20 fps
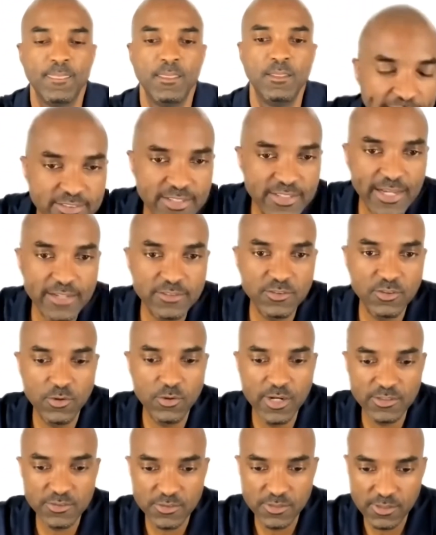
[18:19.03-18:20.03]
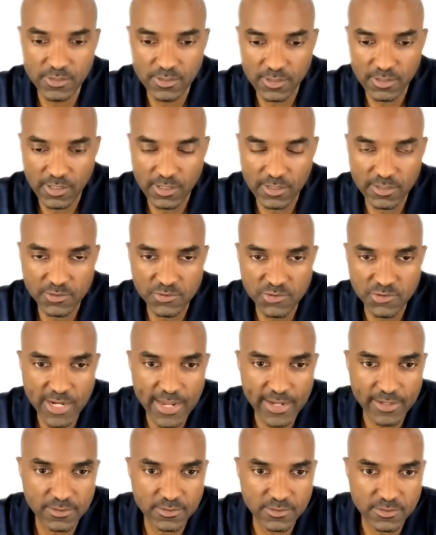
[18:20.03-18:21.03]
Nancy asked a question in the
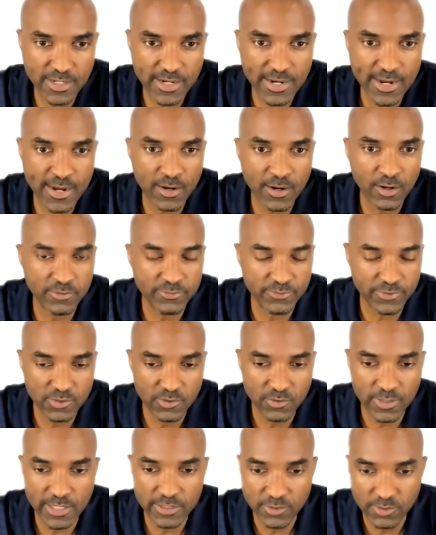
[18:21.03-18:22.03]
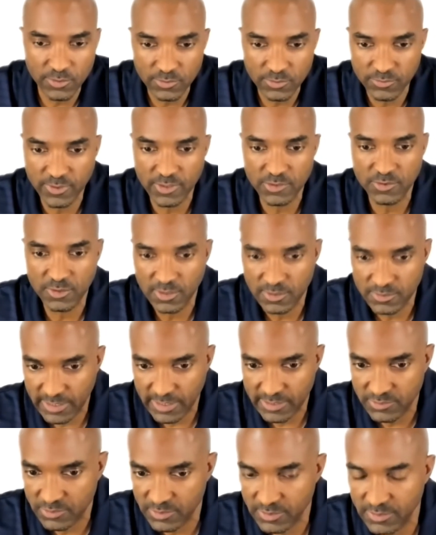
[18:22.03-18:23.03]
chat, say, how often do I use
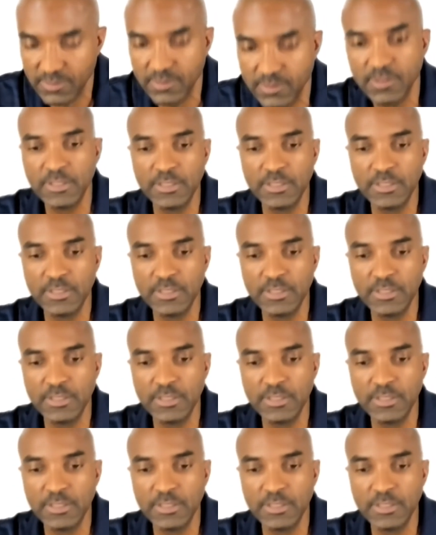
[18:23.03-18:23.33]
visualization?